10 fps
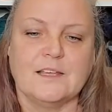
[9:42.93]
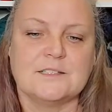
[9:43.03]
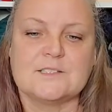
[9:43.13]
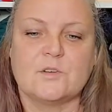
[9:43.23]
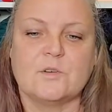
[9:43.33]

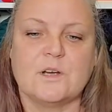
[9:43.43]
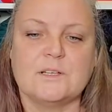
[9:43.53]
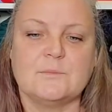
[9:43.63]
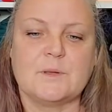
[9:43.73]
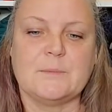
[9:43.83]
So,
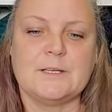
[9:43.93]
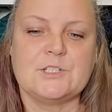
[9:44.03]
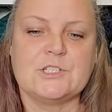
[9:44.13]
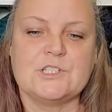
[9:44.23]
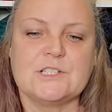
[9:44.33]
I mean,
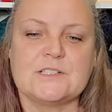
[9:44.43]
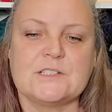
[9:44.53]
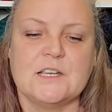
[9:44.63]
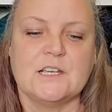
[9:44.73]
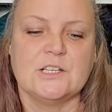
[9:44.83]
she's
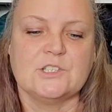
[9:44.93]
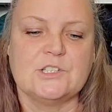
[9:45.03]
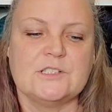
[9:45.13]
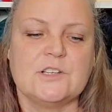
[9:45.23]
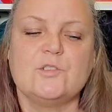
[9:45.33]

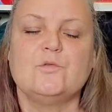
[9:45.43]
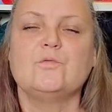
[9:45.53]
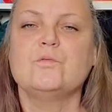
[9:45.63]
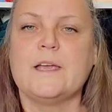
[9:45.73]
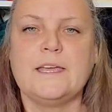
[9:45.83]
a
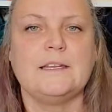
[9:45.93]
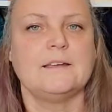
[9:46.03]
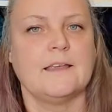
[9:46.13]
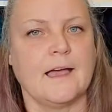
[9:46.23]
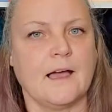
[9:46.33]
great
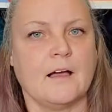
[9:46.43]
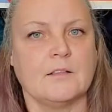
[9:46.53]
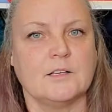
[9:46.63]
gal.